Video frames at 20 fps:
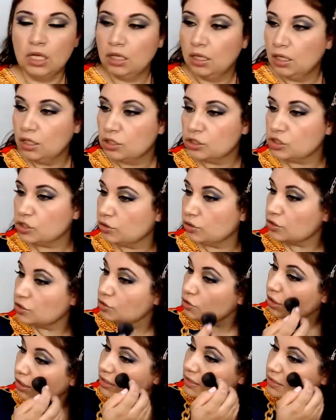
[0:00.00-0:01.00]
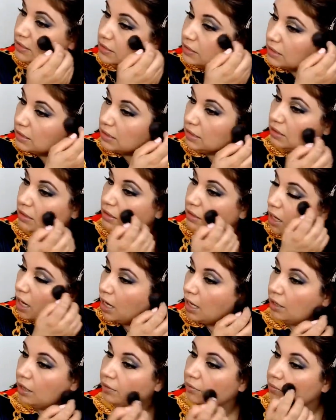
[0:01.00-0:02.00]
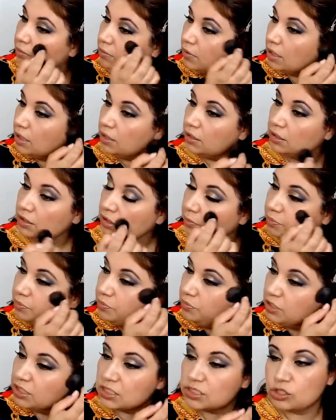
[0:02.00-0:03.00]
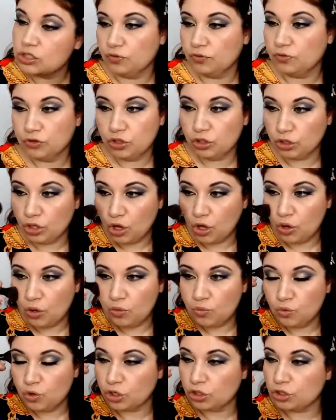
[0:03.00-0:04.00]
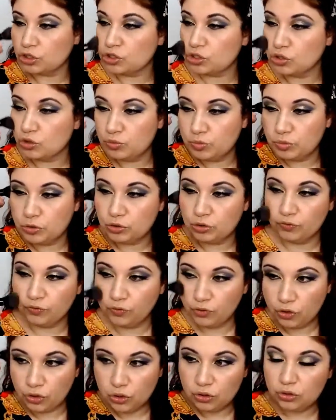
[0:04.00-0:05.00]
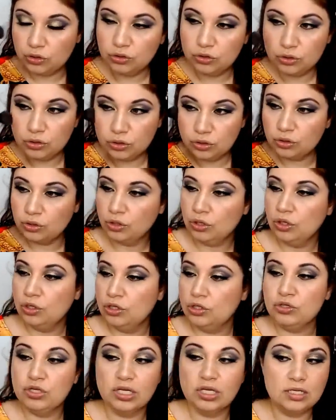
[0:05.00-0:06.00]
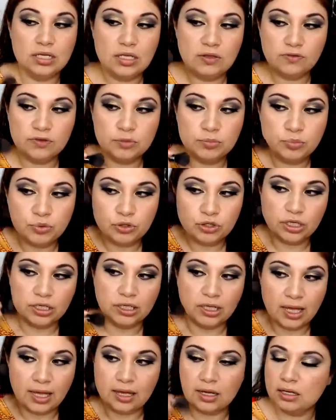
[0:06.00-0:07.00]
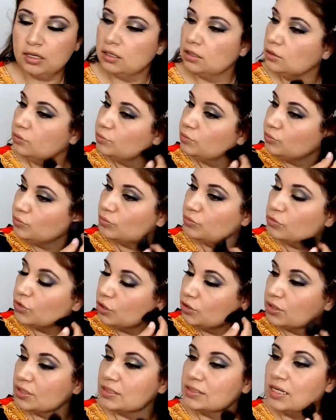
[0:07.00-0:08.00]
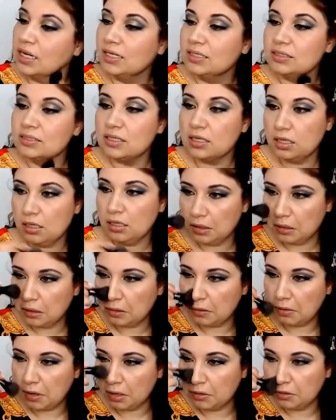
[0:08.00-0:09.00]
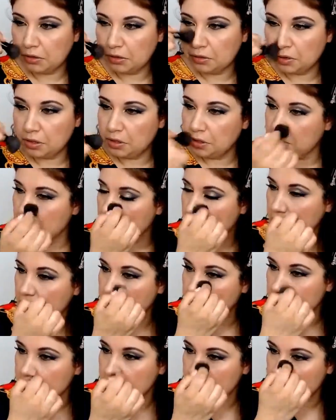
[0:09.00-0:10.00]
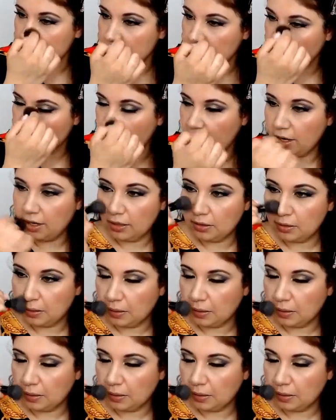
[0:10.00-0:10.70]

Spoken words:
So as you can see, the soft glow works so beautiful. You can even put it like on the sides here, around your nose, it's fine.